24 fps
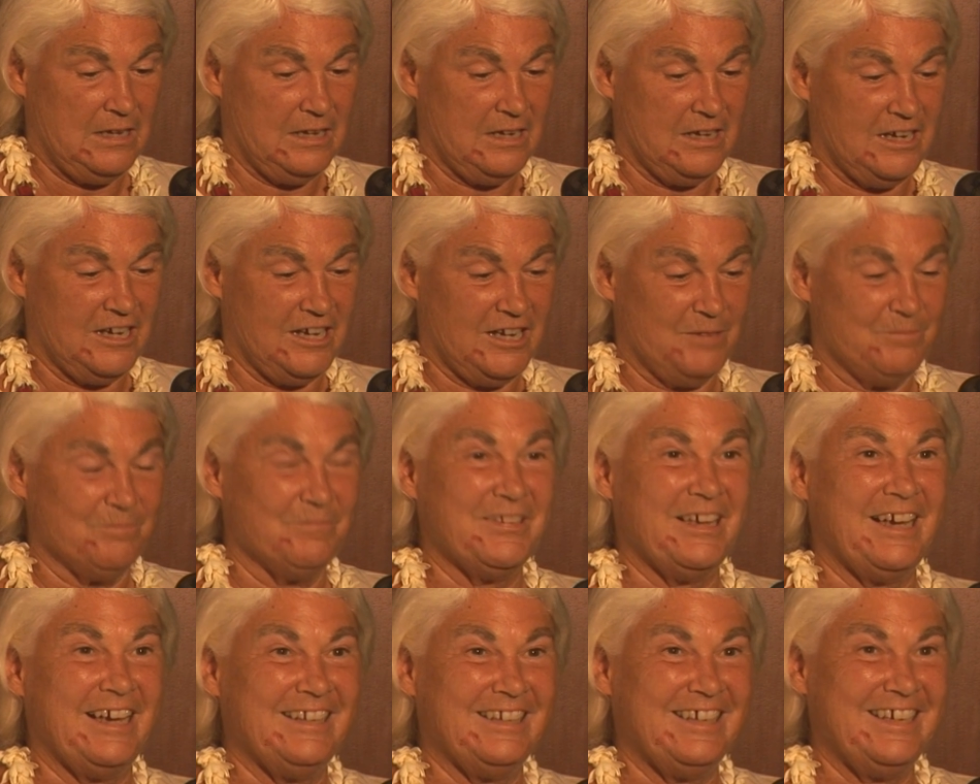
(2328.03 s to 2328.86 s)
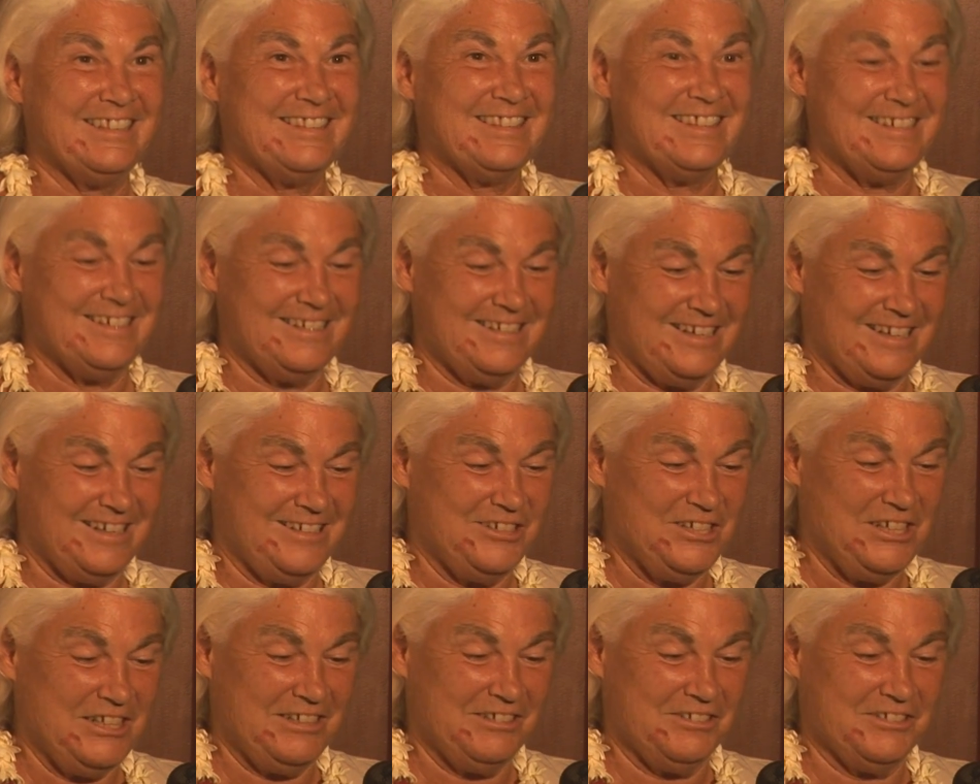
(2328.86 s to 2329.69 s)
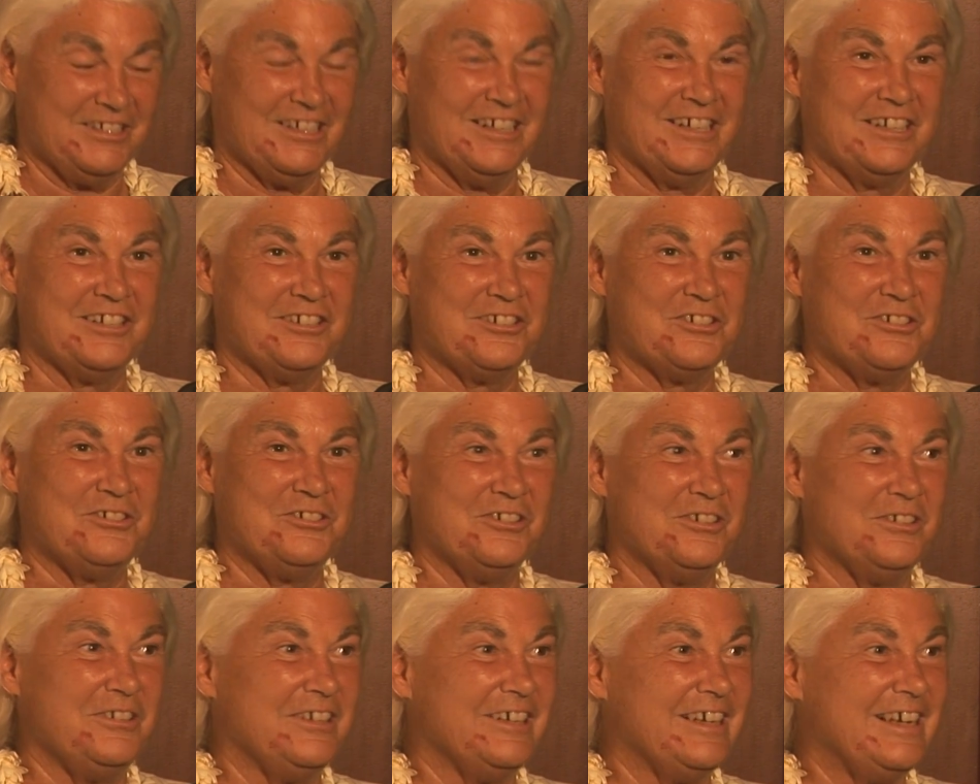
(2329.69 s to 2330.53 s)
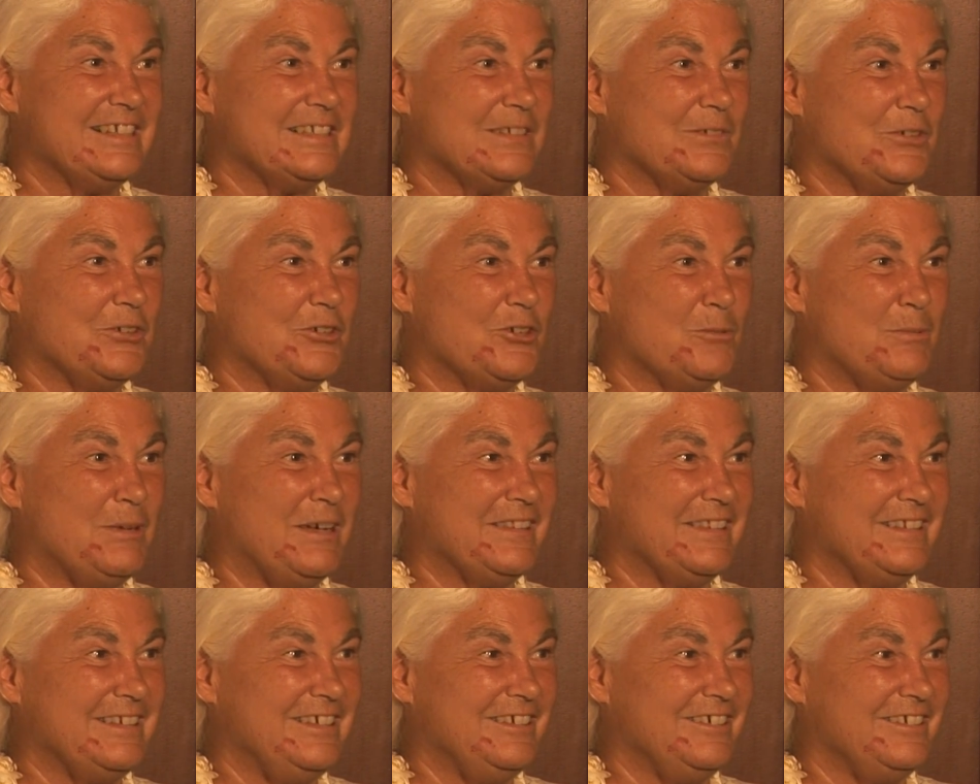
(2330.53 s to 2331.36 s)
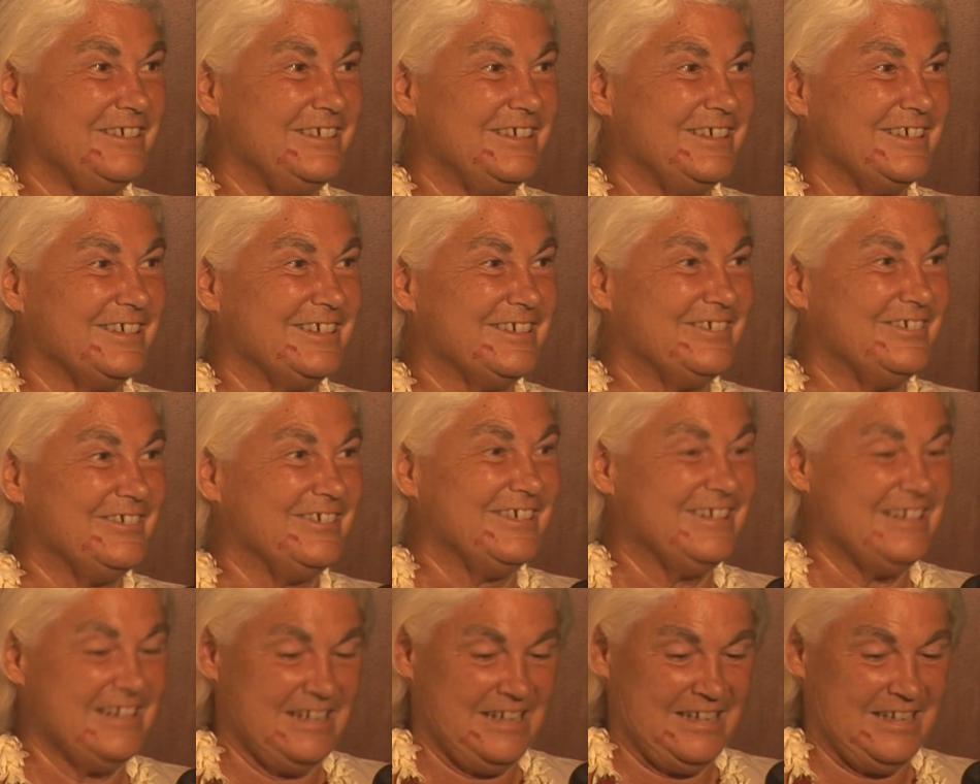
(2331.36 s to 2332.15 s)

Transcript: I like the Neil Young tour. You guys have heard about the Neil Young tour?